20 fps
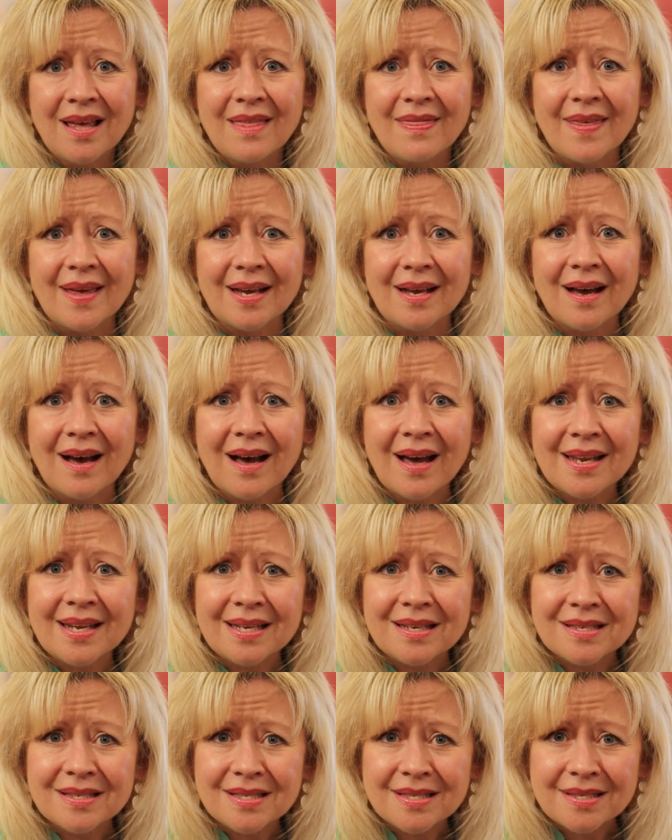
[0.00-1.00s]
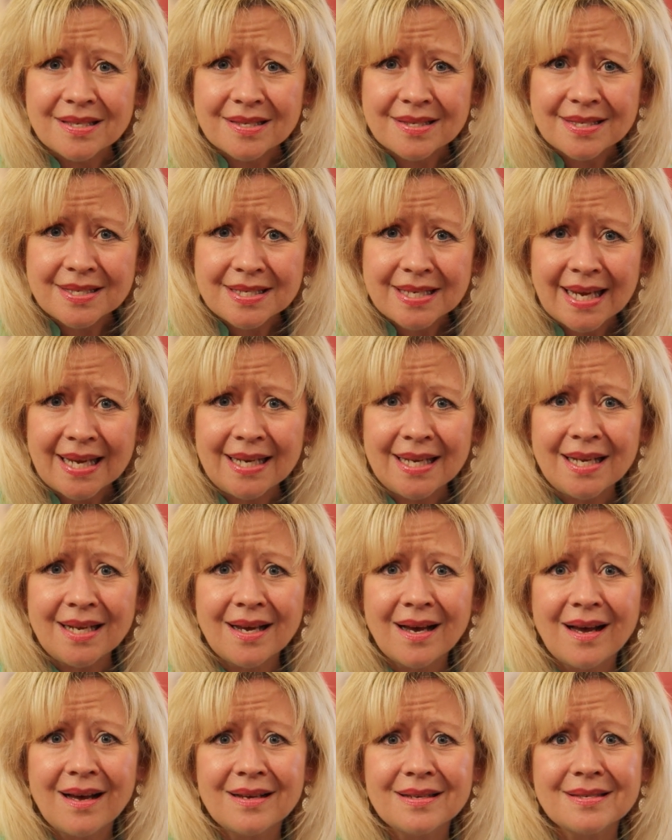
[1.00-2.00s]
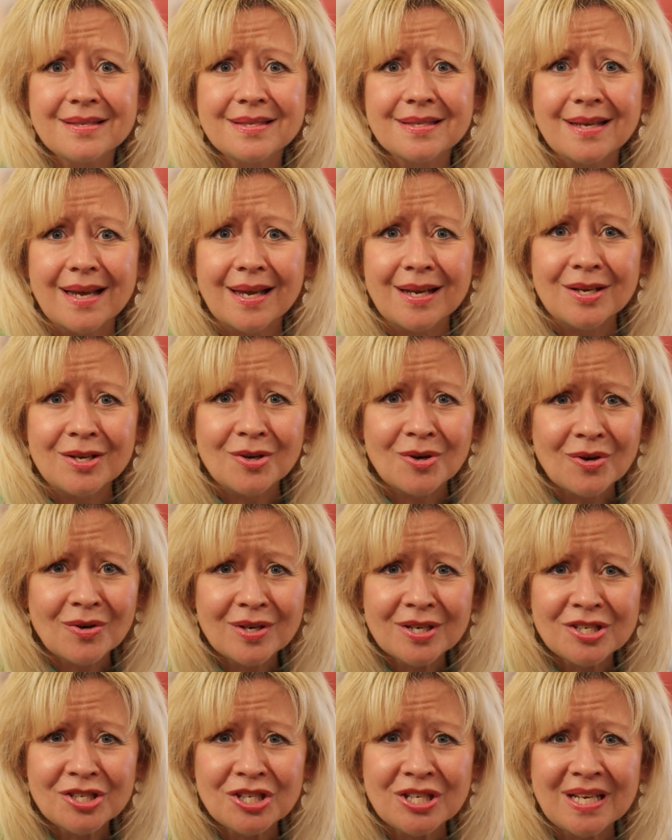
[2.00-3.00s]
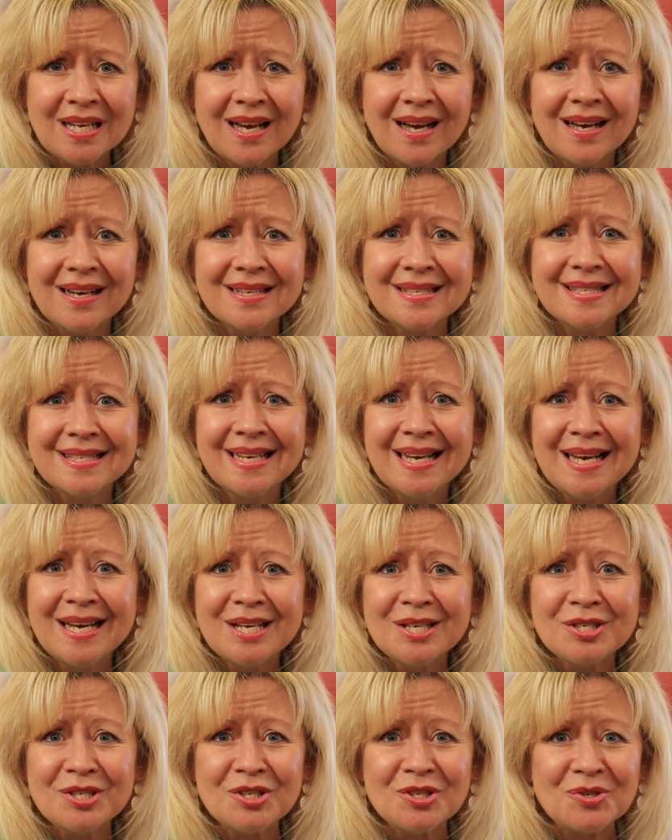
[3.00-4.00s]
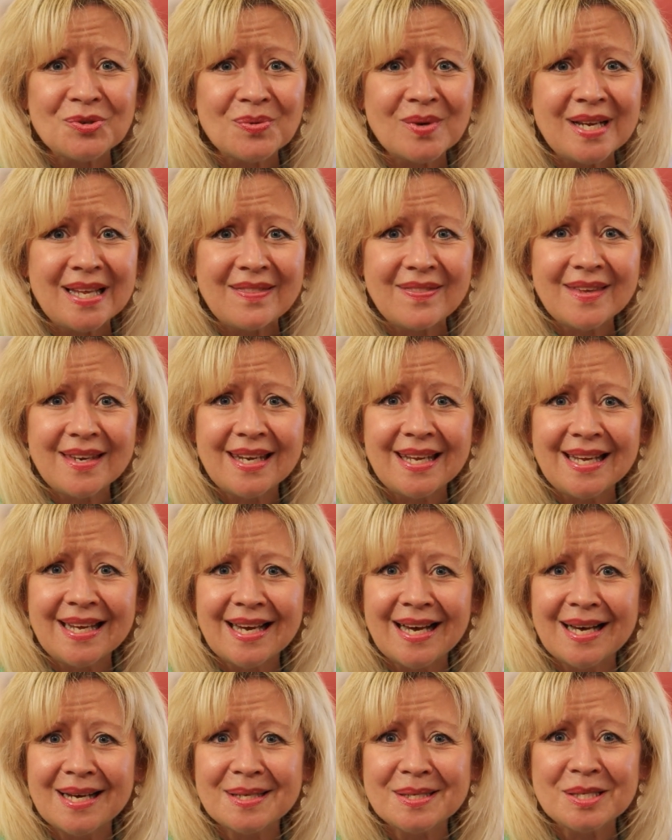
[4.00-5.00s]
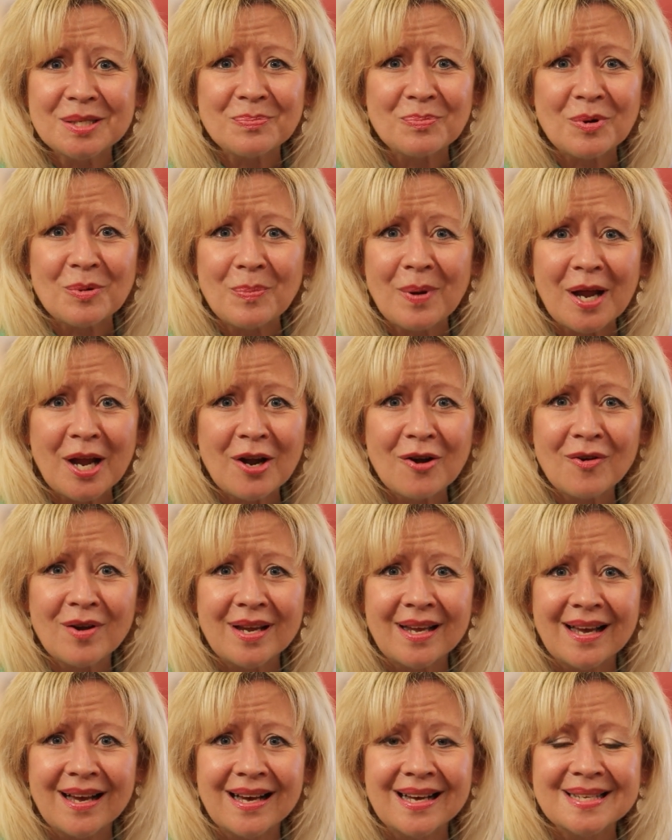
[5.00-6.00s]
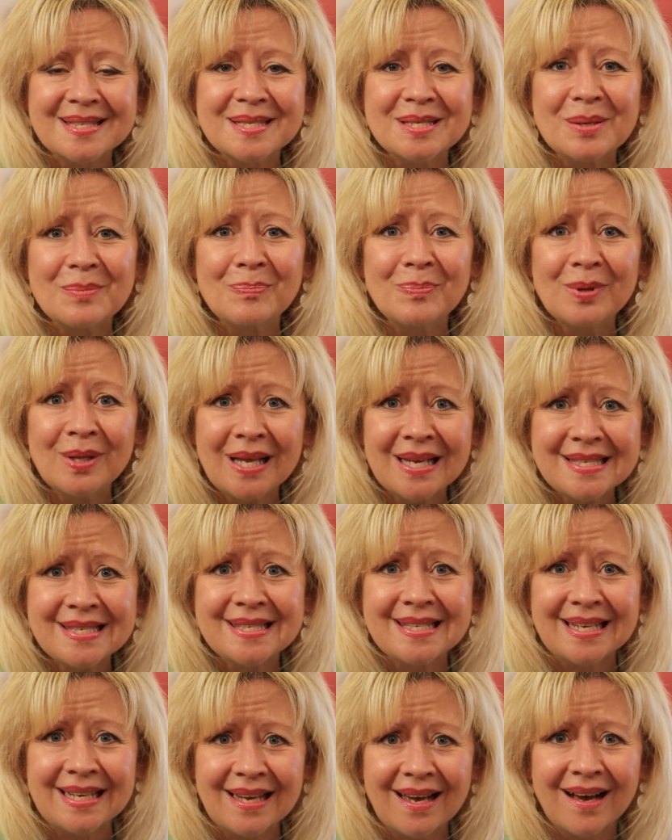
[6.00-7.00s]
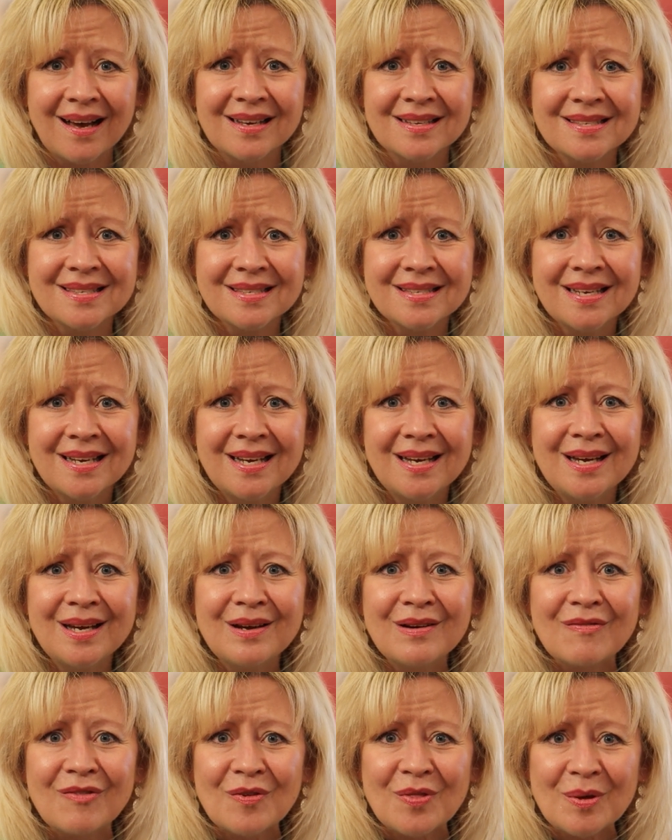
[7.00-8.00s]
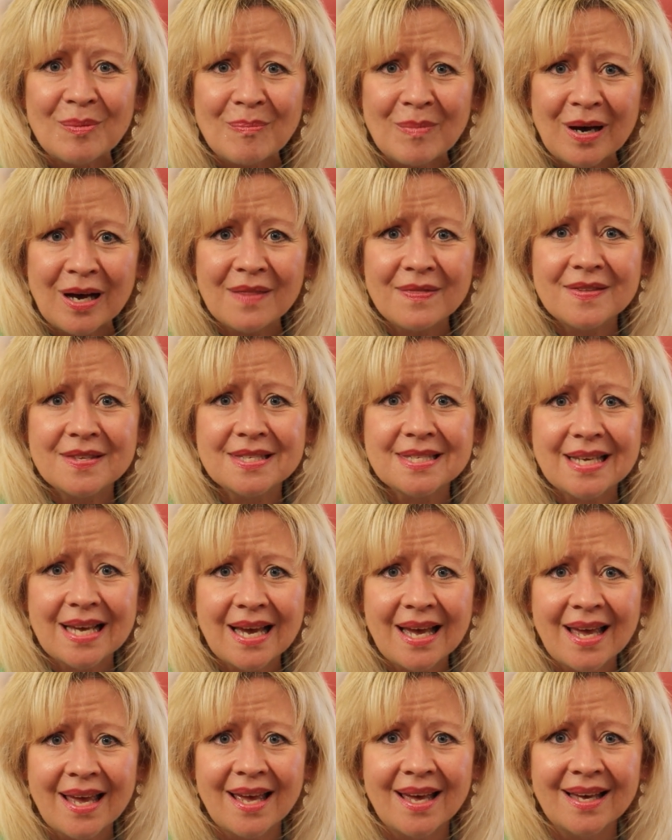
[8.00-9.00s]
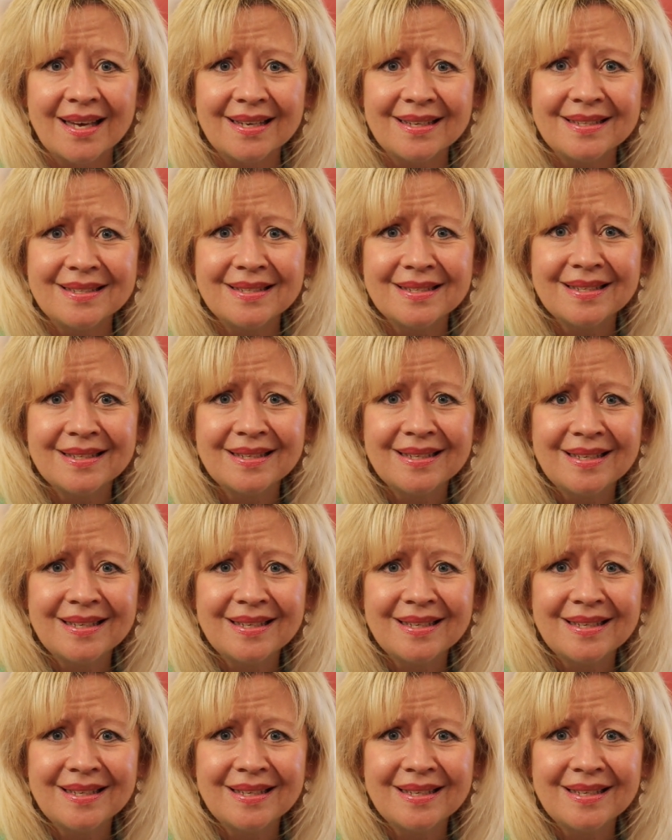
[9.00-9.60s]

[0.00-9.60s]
that God is sustaining us and nourishing us, strengthening us, preparing us, blessing us for the months ahead.